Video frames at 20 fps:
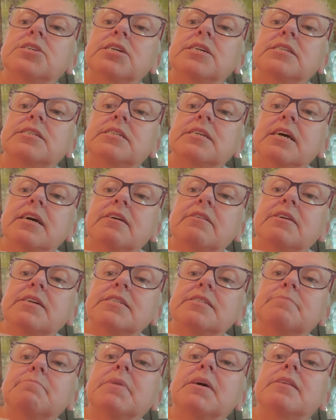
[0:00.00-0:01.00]

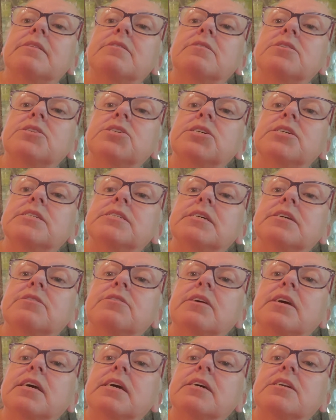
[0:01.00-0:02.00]
Terry's mother. She's in her
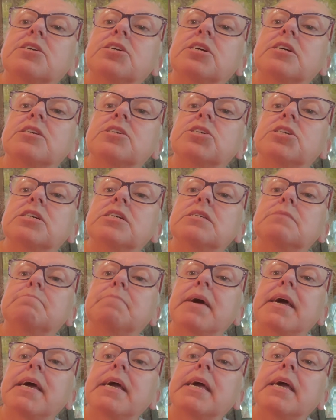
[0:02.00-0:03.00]
kitchen. She's
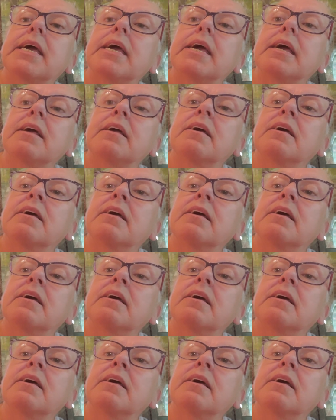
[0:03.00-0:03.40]
baking.